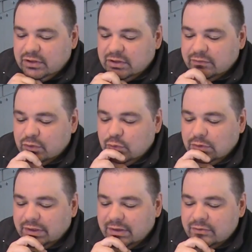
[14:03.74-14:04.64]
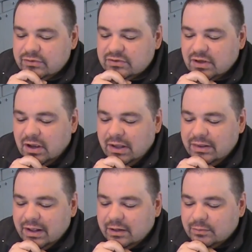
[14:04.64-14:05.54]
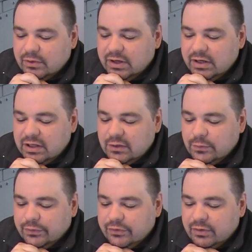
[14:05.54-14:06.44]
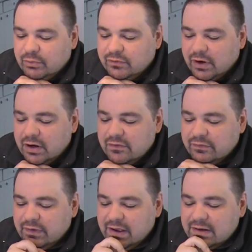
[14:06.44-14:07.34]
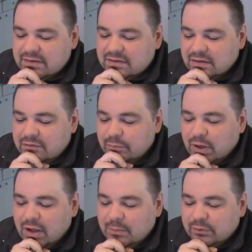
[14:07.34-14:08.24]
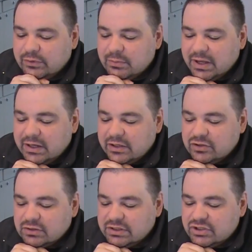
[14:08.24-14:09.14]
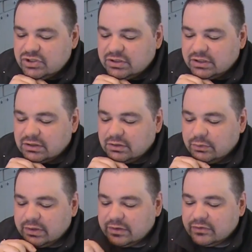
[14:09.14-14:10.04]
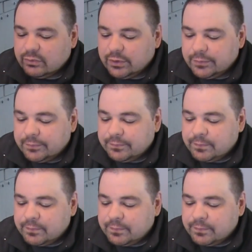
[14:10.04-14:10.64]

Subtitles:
of cooldowns on that upgrade equal to the number of artifacts of Bahamut remaining in your legion, including this one.